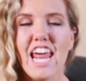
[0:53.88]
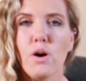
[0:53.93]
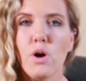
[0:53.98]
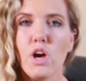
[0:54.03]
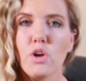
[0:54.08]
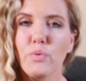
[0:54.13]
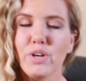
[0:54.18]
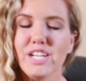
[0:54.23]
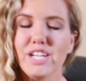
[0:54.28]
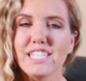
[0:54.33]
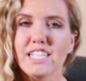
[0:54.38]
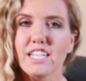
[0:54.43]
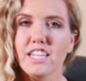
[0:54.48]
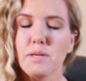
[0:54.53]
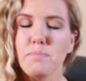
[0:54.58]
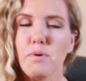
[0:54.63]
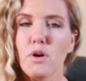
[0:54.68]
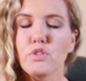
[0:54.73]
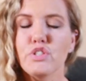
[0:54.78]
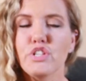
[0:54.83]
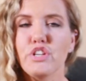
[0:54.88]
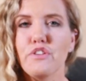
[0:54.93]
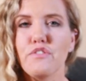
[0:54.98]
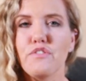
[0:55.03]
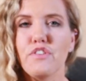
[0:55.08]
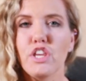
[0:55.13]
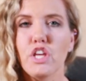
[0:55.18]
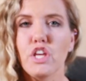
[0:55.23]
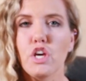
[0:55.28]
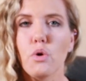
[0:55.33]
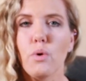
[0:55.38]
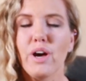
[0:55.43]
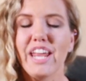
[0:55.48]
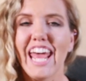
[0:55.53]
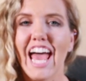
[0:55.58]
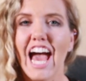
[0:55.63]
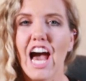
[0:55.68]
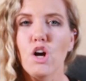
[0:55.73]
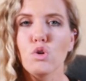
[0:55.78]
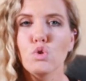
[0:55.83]
Now, I recently posted a video
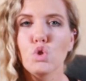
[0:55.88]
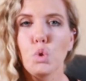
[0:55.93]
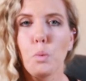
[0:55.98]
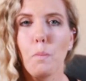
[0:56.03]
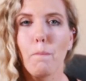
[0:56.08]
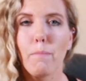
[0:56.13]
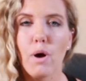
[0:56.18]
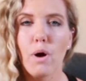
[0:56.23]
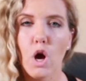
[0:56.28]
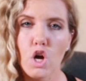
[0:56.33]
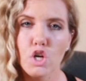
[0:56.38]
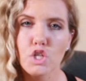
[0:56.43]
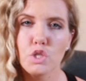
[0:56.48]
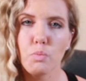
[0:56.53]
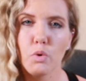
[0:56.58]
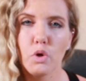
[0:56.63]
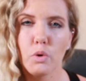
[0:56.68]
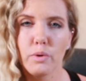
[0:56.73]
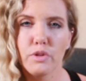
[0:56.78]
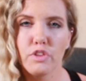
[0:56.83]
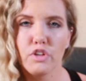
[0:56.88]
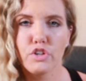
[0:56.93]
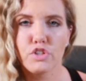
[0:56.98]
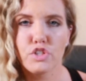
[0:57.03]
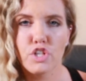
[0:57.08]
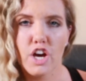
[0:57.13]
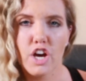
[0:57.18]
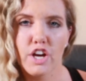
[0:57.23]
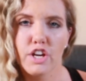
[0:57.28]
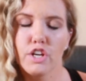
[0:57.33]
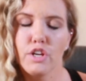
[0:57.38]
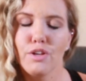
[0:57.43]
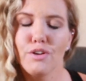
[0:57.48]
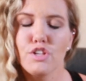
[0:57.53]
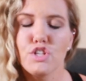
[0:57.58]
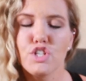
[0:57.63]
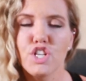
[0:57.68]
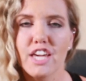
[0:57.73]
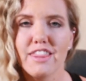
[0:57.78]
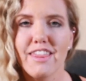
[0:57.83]
on how to bond more with your dog, and you
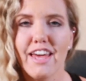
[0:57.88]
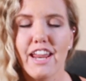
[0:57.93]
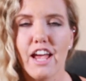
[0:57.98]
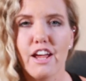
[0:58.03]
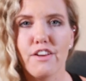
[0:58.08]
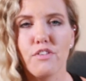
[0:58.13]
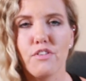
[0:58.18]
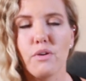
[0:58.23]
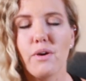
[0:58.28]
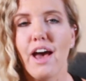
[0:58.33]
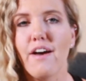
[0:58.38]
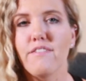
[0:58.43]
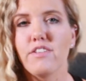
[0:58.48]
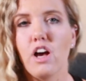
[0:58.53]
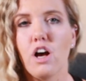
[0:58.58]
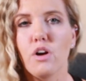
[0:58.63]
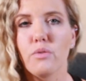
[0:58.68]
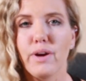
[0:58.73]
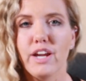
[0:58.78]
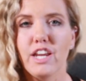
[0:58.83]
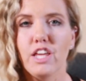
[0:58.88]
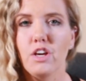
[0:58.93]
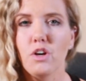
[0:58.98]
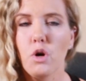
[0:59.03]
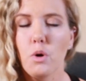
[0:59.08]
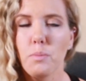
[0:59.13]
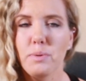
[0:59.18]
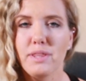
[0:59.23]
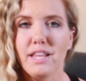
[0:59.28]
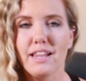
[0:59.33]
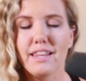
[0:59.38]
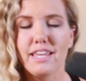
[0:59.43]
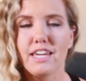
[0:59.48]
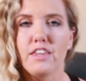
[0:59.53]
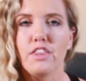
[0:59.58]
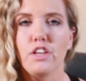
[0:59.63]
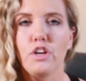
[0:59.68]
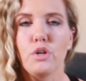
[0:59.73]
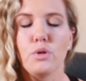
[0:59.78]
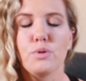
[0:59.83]
can check that out if you haven't already. Open that
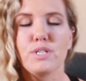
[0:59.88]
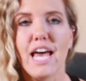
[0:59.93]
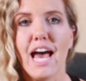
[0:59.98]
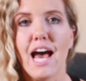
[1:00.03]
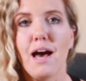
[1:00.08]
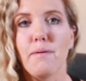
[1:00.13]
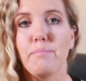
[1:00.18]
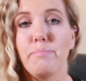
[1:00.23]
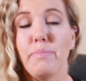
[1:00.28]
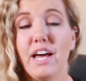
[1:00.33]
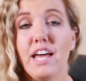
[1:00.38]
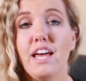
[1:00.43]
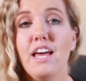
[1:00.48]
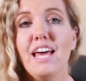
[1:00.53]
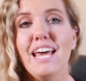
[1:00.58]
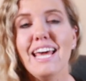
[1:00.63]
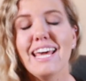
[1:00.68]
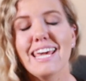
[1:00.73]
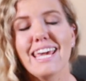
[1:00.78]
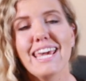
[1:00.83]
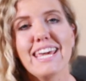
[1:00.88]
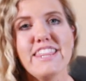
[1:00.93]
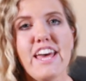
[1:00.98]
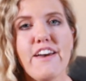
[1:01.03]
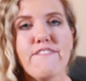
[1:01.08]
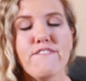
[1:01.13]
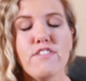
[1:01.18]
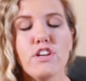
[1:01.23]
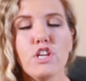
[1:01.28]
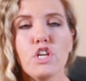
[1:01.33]
link in the new tab. But in that